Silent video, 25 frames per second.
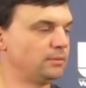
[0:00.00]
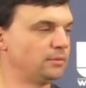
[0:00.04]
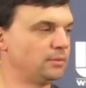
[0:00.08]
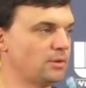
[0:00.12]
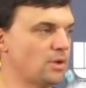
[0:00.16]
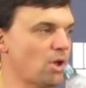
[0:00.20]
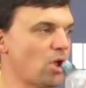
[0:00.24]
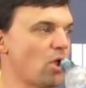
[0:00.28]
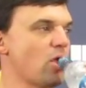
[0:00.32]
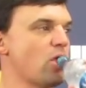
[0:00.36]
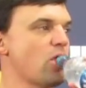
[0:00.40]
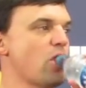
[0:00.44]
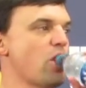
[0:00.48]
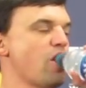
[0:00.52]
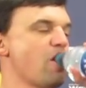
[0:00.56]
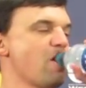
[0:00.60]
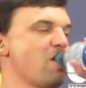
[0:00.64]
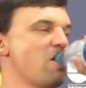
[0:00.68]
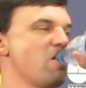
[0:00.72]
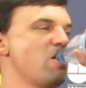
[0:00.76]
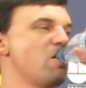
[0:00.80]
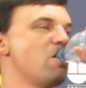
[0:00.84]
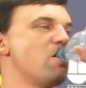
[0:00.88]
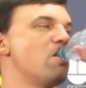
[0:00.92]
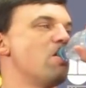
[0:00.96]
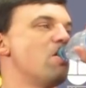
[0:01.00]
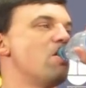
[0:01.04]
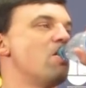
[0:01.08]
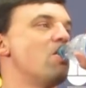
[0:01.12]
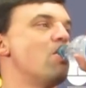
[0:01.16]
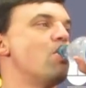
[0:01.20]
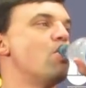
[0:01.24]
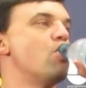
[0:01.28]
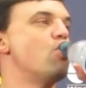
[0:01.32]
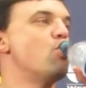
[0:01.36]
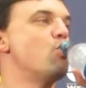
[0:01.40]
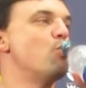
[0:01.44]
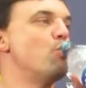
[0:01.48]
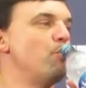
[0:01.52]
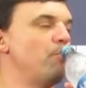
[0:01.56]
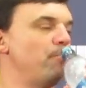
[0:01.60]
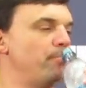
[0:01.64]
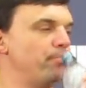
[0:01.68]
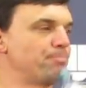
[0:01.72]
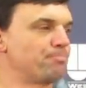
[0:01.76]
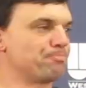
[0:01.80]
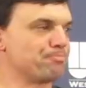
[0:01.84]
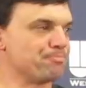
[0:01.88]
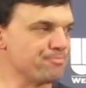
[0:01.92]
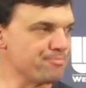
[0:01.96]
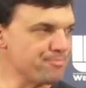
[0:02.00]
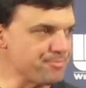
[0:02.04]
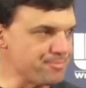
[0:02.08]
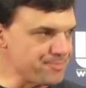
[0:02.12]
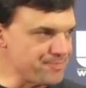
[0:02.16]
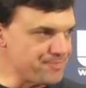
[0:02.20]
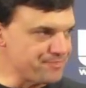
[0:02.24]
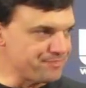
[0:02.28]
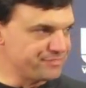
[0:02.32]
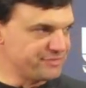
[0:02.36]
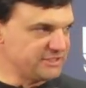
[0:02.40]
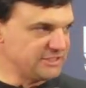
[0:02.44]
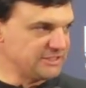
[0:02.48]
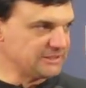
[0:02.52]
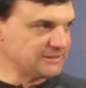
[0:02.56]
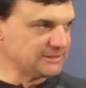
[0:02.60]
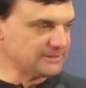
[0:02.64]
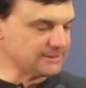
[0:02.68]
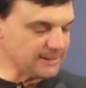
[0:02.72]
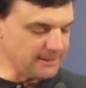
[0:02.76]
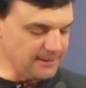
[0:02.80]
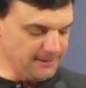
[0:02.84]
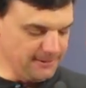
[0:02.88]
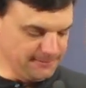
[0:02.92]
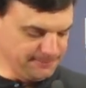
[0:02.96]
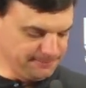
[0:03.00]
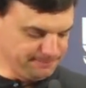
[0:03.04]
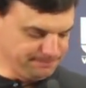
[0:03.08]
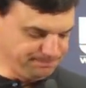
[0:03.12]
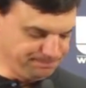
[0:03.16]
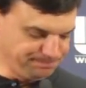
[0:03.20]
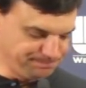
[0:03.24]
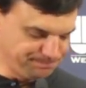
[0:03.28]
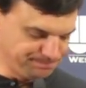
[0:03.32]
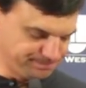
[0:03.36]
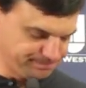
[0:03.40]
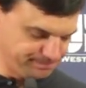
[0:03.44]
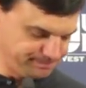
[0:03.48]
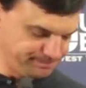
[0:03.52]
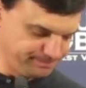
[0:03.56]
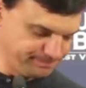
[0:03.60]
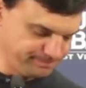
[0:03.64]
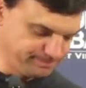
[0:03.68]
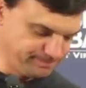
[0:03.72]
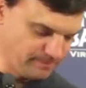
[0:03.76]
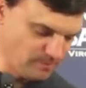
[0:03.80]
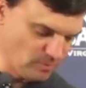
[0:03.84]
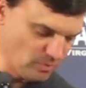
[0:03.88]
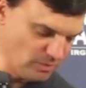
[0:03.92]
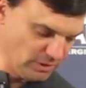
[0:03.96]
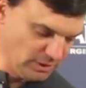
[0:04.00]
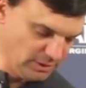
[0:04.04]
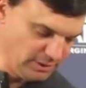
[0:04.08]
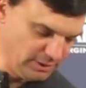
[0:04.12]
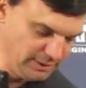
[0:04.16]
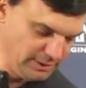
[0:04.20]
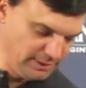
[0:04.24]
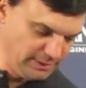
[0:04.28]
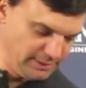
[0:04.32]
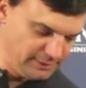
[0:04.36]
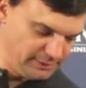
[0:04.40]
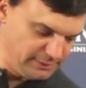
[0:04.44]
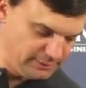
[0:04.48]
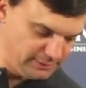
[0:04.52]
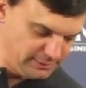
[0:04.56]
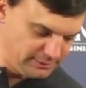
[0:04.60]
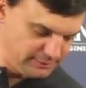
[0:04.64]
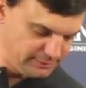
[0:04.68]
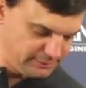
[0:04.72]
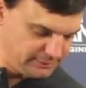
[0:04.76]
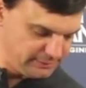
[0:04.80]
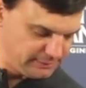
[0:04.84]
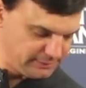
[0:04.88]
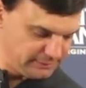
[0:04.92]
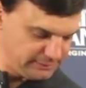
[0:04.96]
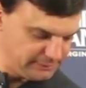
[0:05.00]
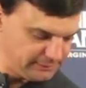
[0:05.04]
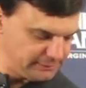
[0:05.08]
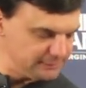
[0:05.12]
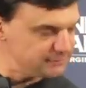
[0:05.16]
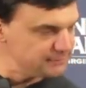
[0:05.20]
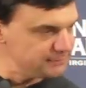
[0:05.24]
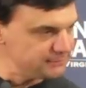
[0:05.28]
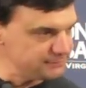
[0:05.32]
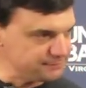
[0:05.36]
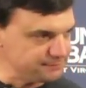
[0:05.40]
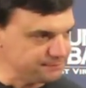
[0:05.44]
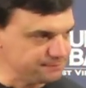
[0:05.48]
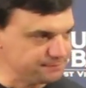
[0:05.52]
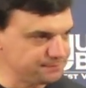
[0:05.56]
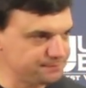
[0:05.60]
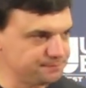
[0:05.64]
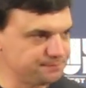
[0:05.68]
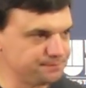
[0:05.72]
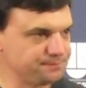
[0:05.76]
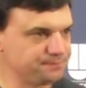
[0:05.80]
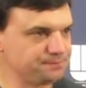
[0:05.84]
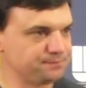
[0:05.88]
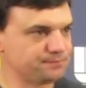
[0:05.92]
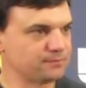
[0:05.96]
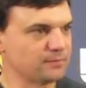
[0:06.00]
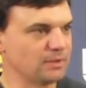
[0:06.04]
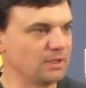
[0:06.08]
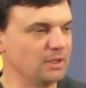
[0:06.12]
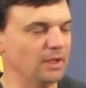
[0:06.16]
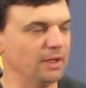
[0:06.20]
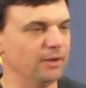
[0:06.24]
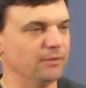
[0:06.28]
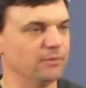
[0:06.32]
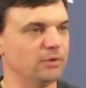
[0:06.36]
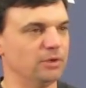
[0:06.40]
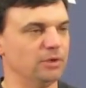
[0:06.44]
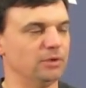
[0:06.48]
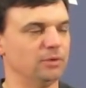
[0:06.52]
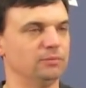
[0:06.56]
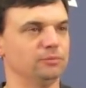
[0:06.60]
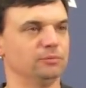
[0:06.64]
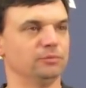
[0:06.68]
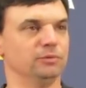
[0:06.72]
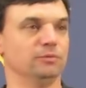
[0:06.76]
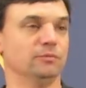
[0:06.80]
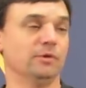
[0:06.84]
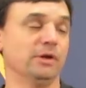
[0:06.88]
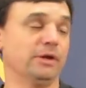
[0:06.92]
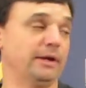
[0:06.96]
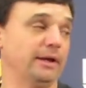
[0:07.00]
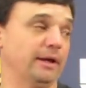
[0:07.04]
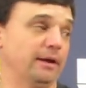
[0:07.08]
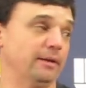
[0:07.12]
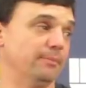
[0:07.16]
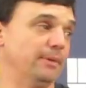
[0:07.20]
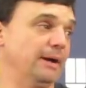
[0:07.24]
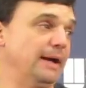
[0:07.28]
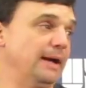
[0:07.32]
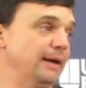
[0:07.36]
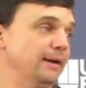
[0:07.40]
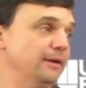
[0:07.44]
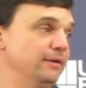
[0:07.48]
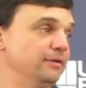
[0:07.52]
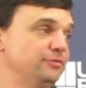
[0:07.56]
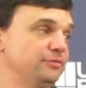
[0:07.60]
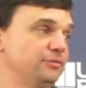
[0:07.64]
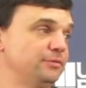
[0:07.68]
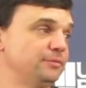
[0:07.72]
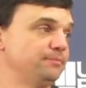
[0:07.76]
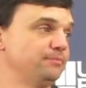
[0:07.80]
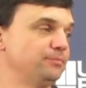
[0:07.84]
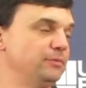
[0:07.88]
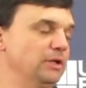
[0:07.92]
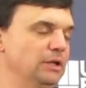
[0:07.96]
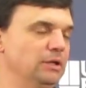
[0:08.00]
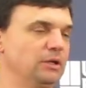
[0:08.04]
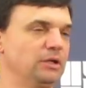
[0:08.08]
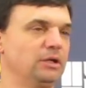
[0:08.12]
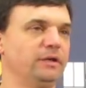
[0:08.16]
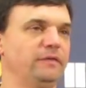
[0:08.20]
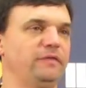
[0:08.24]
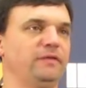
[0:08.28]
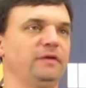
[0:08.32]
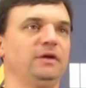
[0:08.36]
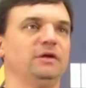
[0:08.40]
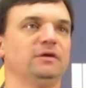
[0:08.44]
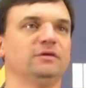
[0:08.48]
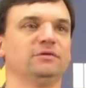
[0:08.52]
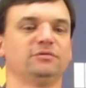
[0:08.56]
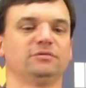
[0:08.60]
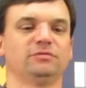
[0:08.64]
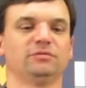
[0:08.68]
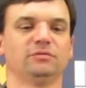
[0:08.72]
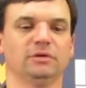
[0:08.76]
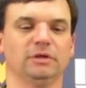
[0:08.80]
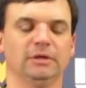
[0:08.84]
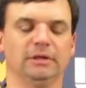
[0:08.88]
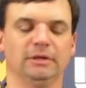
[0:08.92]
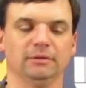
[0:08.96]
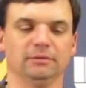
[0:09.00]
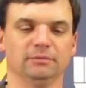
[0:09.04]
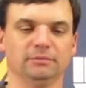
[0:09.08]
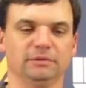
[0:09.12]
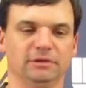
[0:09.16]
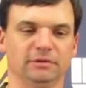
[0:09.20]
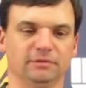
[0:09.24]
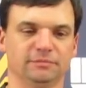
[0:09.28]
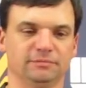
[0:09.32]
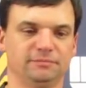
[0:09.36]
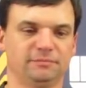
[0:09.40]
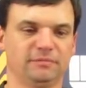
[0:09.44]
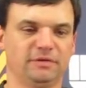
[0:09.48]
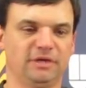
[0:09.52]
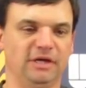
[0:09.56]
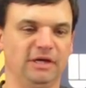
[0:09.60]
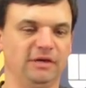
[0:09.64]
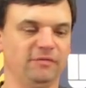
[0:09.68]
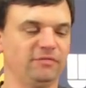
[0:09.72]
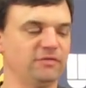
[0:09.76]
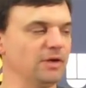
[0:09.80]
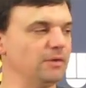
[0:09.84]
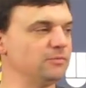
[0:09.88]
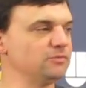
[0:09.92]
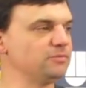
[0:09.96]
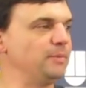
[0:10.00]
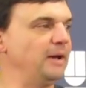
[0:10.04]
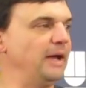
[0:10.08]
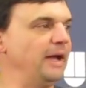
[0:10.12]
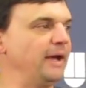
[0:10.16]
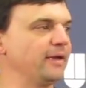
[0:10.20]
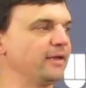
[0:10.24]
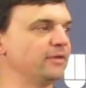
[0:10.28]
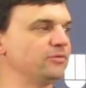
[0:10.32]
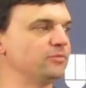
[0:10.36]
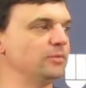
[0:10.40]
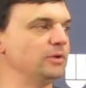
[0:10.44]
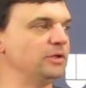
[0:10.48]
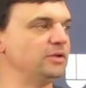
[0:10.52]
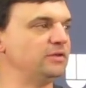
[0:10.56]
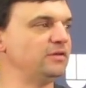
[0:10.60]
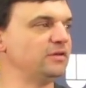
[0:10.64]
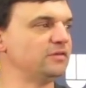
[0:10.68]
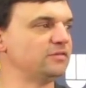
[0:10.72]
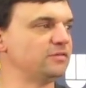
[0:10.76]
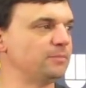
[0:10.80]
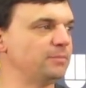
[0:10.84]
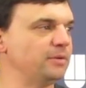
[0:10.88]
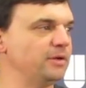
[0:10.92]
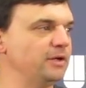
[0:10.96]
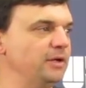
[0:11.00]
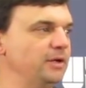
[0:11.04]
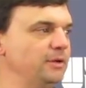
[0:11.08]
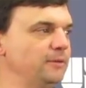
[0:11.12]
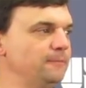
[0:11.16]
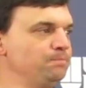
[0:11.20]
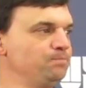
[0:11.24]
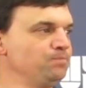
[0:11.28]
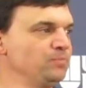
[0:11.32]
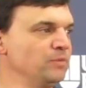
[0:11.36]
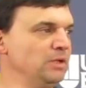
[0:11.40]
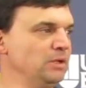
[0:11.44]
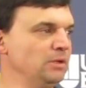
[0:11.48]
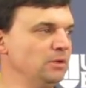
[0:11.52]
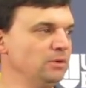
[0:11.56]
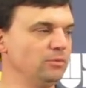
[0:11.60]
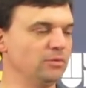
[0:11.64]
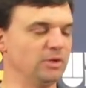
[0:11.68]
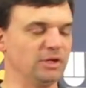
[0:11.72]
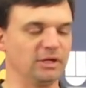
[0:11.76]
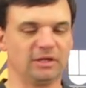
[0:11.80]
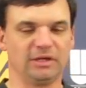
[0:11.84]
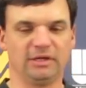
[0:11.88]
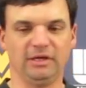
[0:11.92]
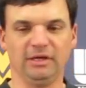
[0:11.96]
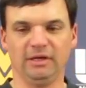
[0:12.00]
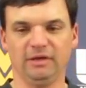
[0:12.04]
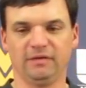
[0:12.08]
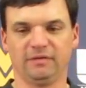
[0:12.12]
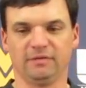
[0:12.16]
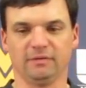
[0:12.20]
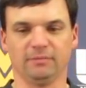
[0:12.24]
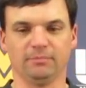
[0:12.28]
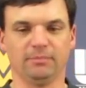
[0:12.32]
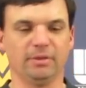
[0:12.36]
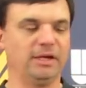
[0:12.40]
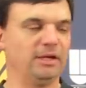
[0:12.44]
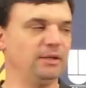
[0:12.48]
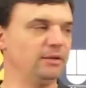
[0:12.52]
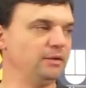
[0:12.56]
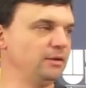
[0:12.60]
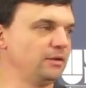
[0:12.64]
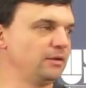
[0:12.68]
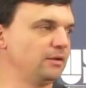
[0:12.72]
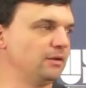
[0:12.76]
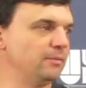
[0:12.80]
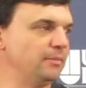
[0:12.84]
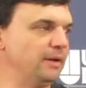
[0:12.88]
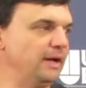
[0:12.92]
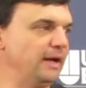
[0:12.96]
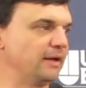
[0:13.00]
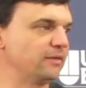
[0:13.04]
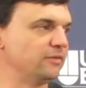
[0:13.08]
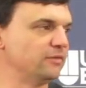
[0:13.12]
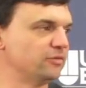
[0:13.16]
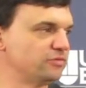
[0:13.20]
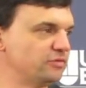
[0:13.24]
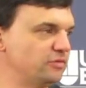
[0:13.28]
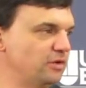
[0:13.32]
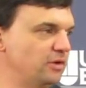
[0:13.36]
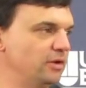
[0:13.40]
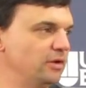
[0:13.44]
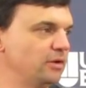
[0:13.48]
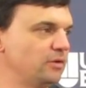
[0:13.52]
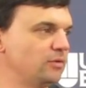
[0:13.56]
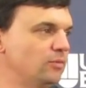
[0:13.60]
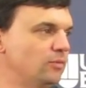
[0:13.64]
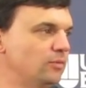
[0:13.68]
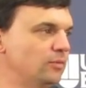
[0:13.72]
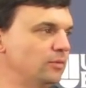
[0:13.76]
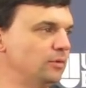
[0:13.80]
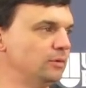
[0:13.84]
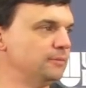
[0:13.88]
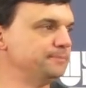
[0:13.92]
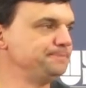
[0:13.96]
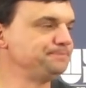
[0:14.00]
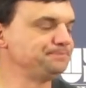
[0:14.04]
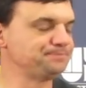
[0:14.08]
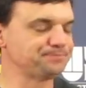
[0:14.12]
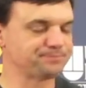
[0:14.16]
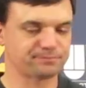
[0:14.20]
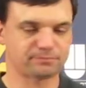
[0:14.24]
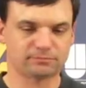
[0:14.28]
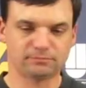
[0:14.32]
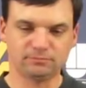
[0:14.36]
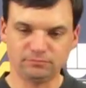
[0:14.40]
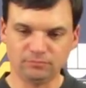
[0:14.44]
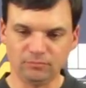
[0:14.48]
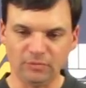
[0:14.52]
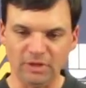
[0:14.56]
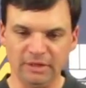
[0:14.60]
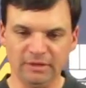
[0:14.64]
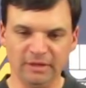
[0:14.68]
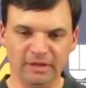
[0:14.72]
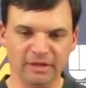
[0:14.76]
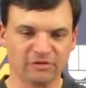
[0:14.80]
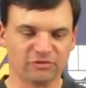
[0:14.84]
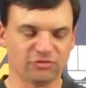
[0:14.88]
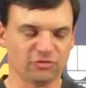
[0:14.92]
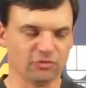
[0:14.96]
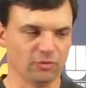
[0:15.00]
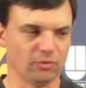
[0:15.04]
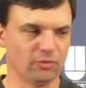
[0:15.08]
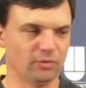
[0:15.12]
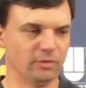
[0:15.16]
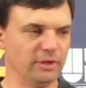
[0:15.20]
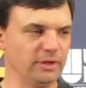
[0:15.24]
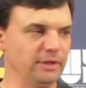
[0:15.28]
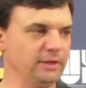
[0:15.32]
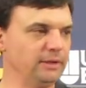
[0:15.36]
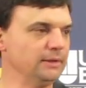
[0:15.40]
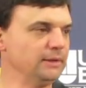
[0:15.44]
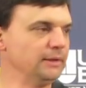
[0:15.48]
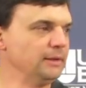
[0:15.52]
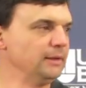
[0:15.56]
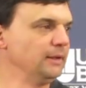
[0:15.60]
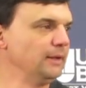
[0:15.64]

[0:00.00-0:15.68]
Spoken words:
Balls is questionable. So do you reshuffle? How do you handle that now going into the next game? Yeah, well, we're running out of bodies. Now the good thing is if Keith comes back as we anticipate, we get Keith and Bailey to come back. They'll start at corner. Nick Troy.